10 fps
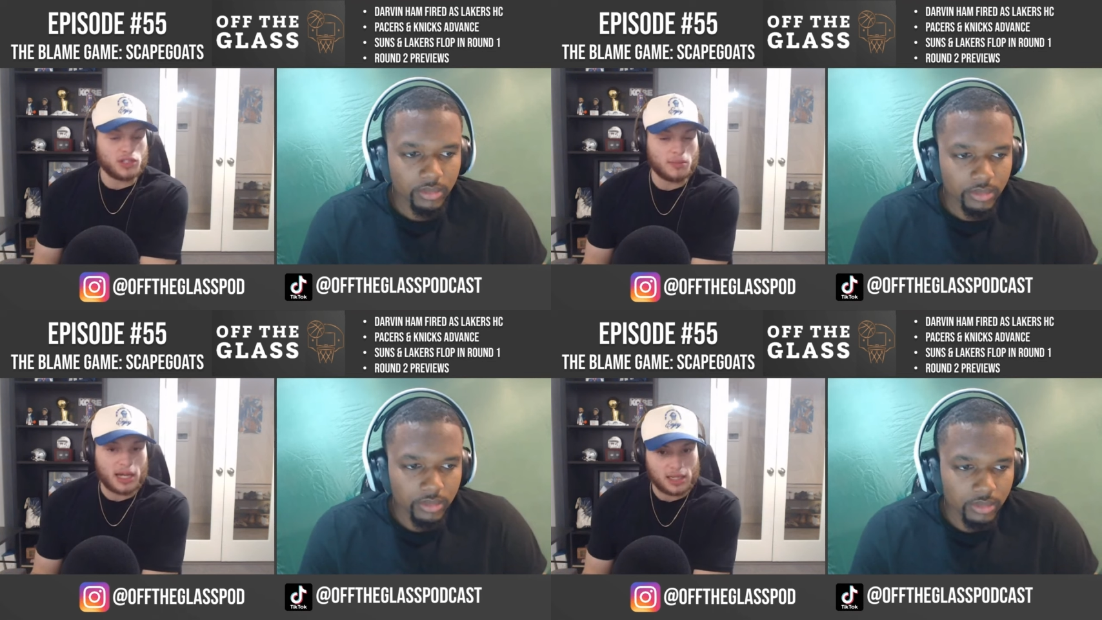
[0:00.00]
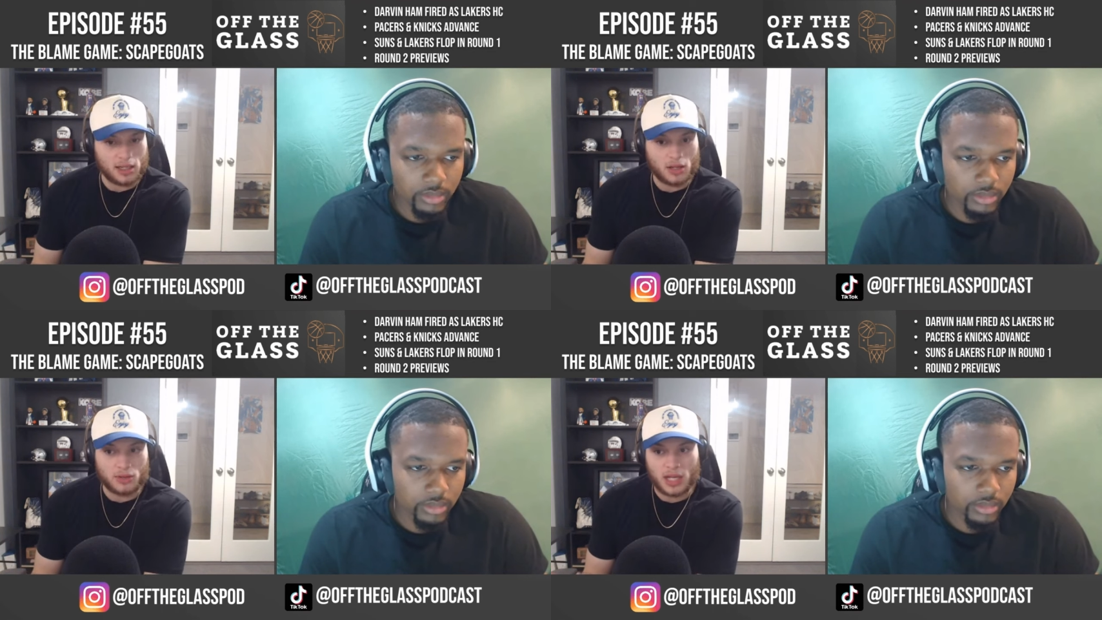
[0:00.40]
Speaker 1: to somebody
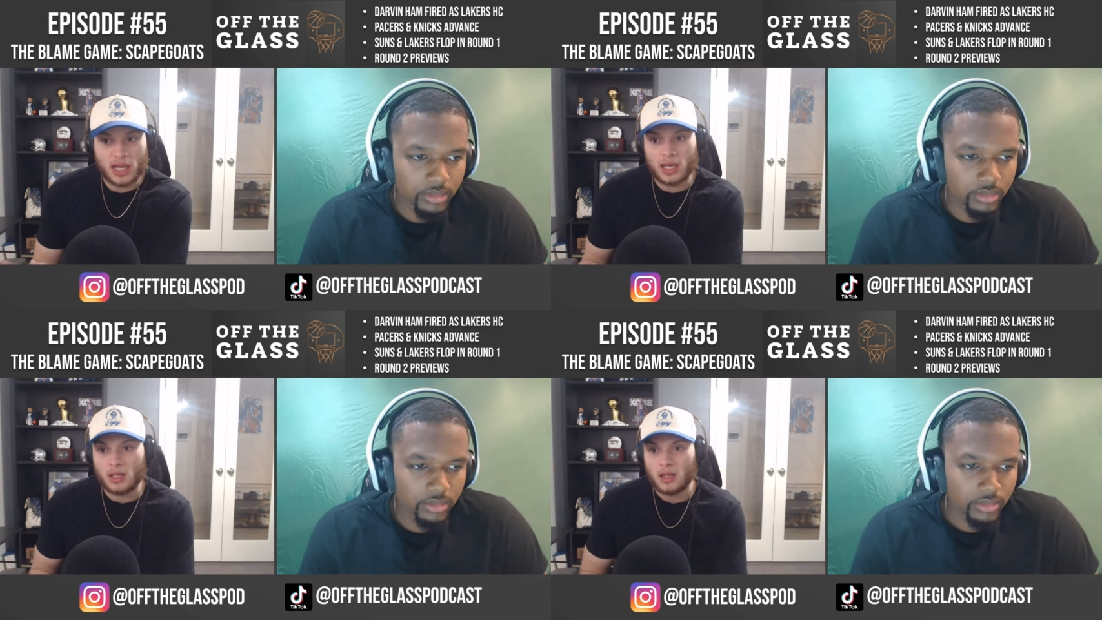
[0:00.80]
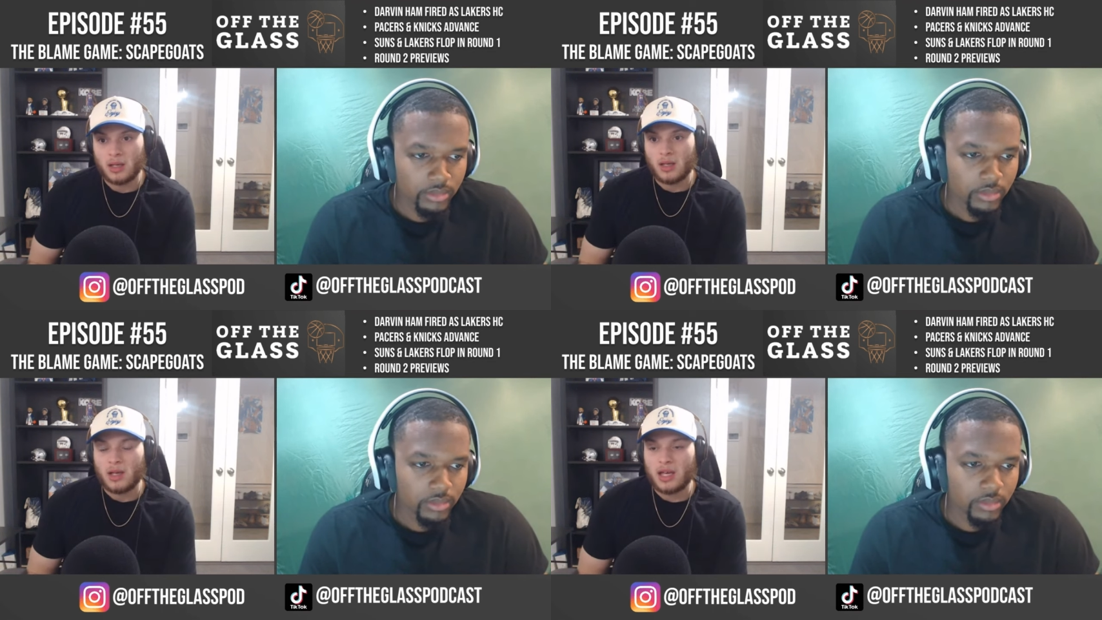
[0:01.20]
the other day
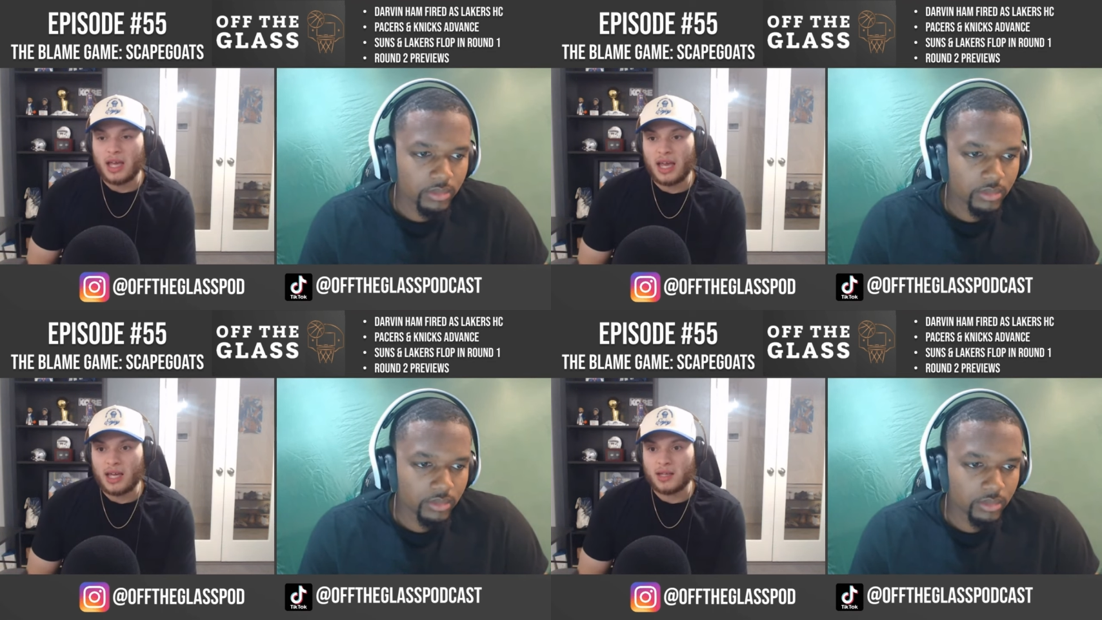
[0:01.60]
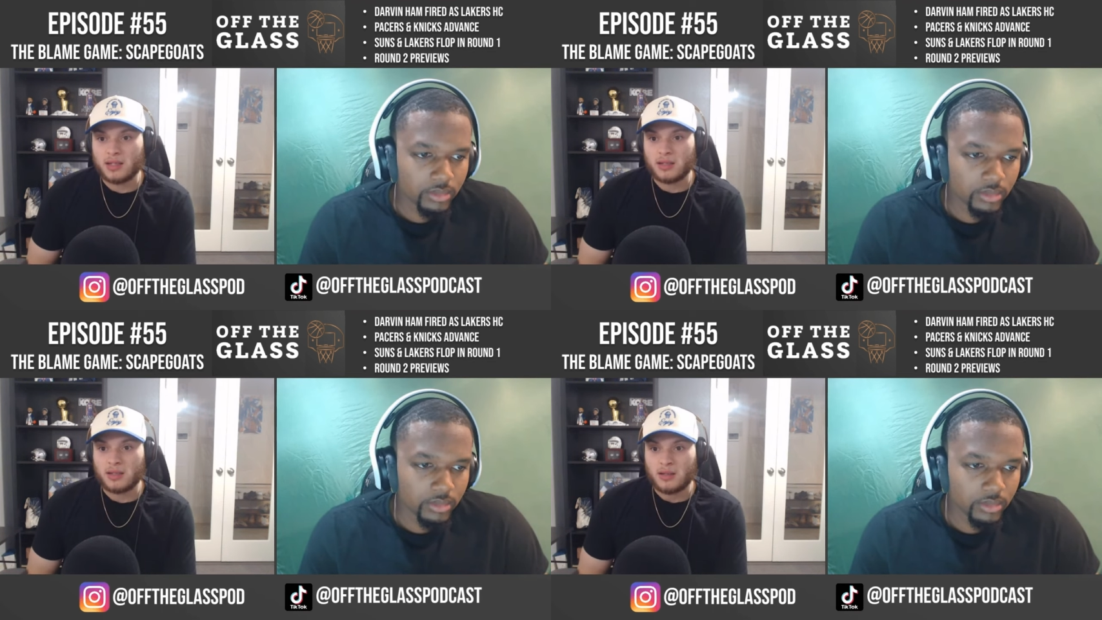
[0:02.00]

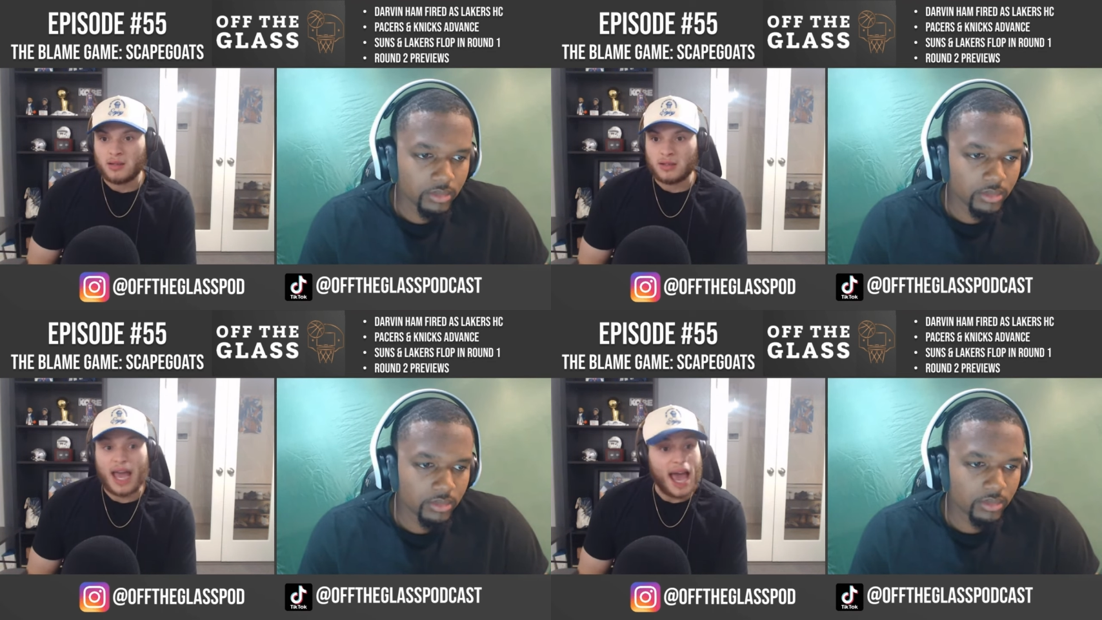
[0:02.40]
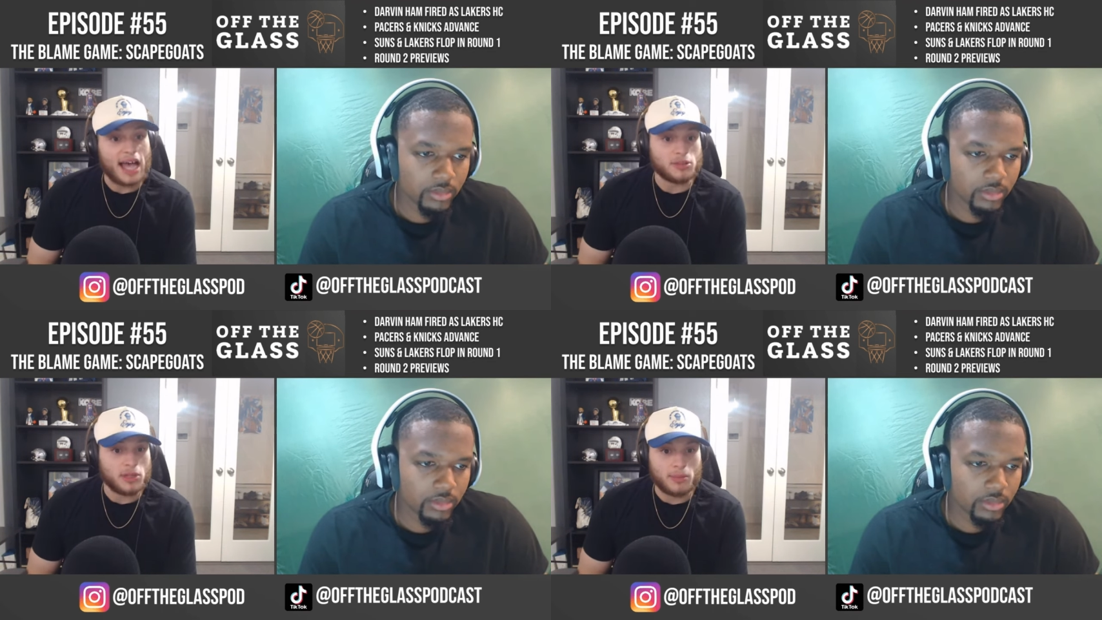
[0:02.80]
and they
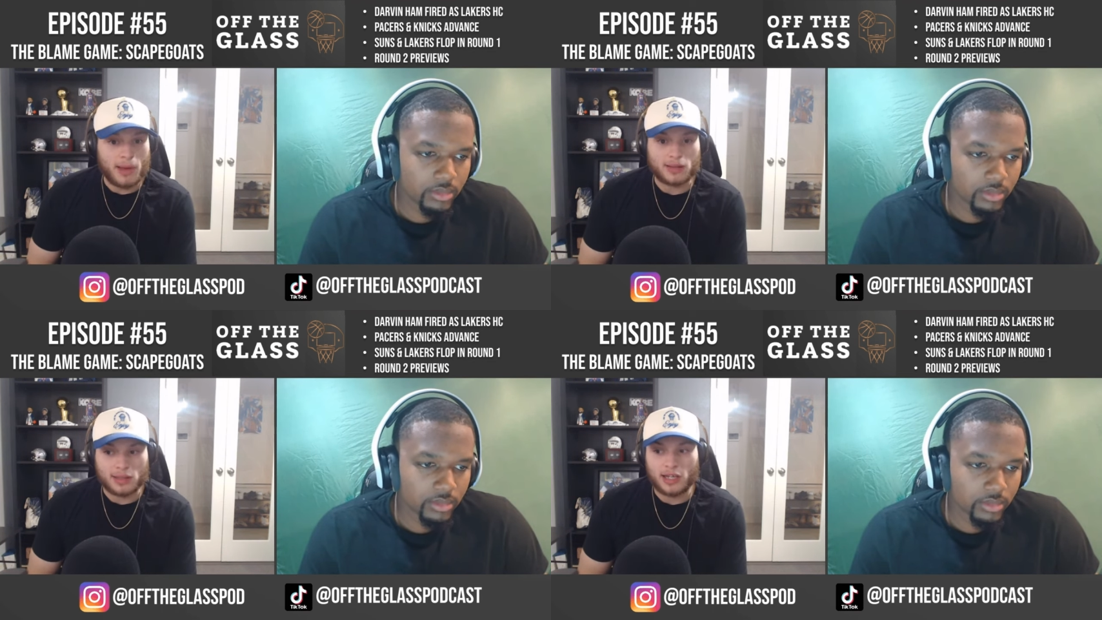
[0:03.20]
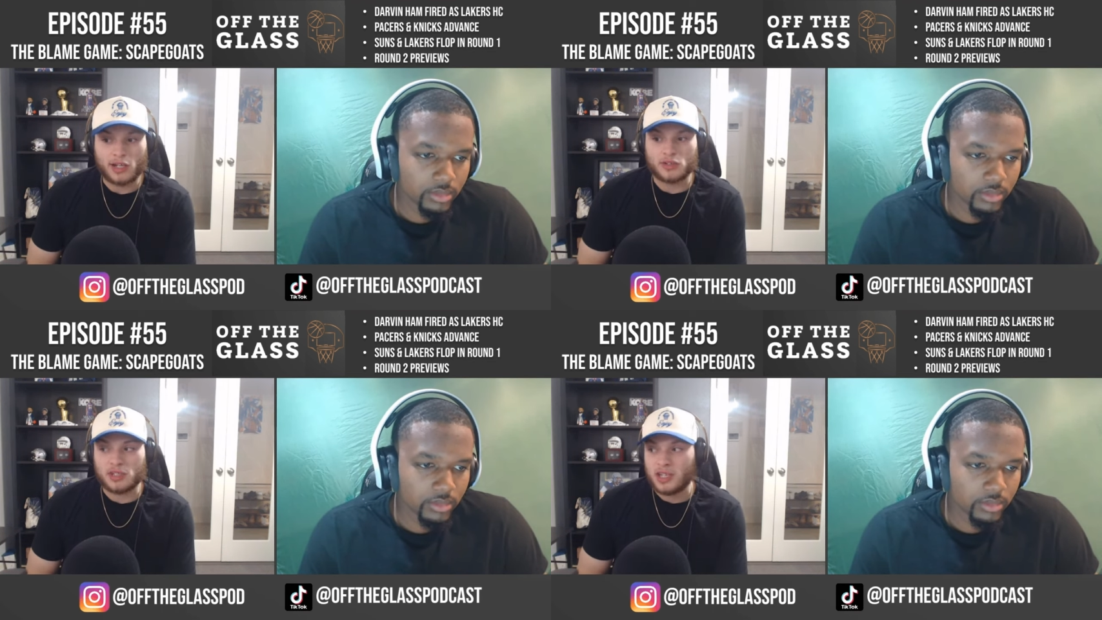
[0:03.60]
asked me about the
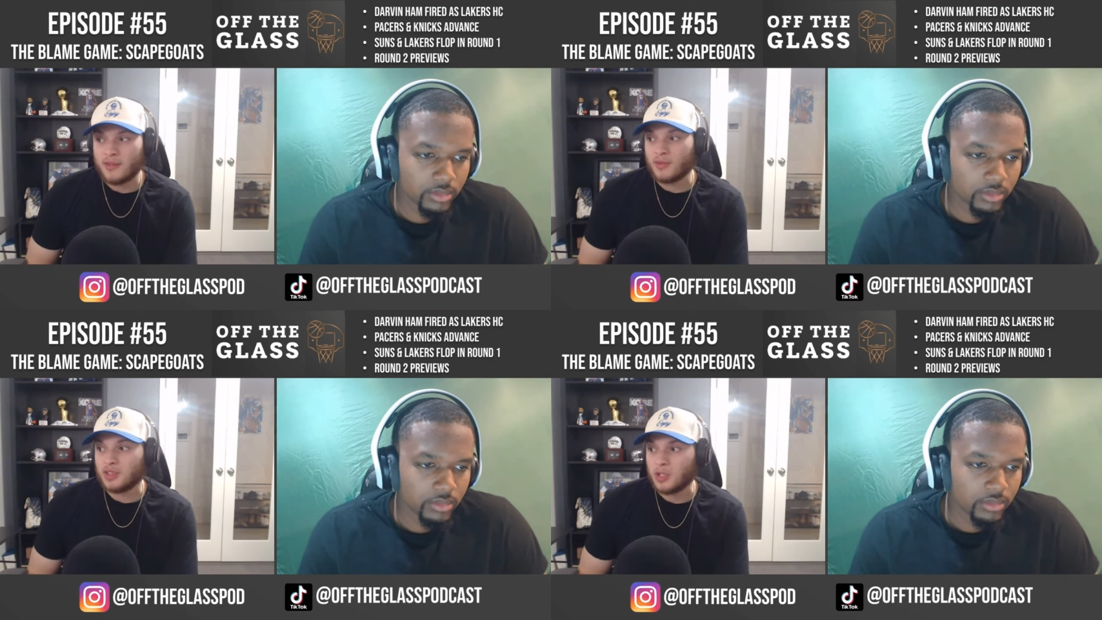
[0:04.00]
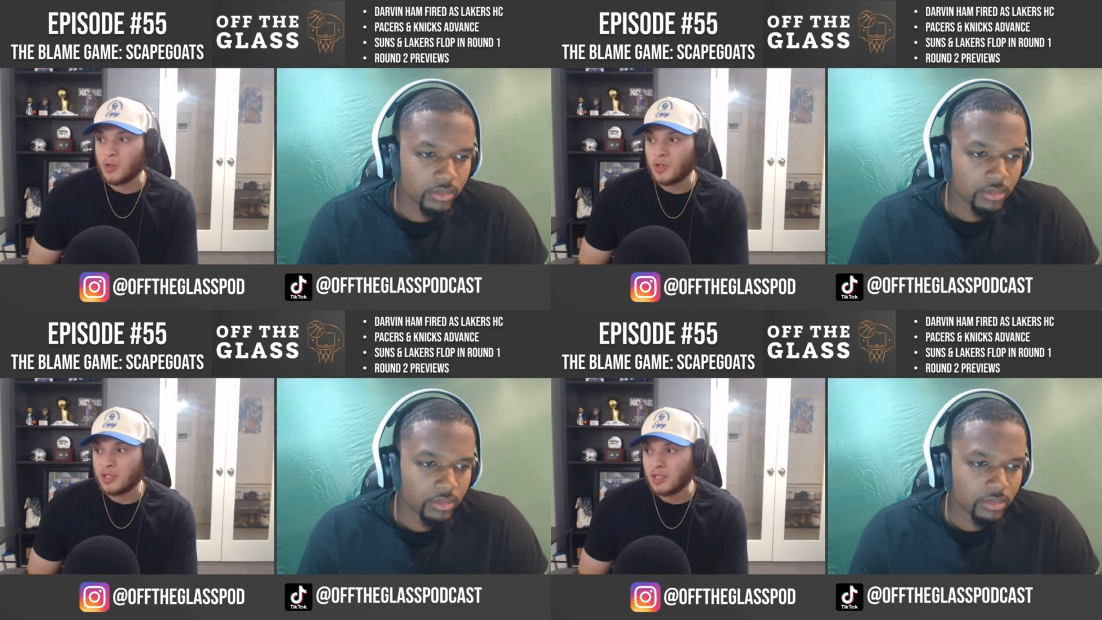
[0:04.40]
Lakers and Denver series,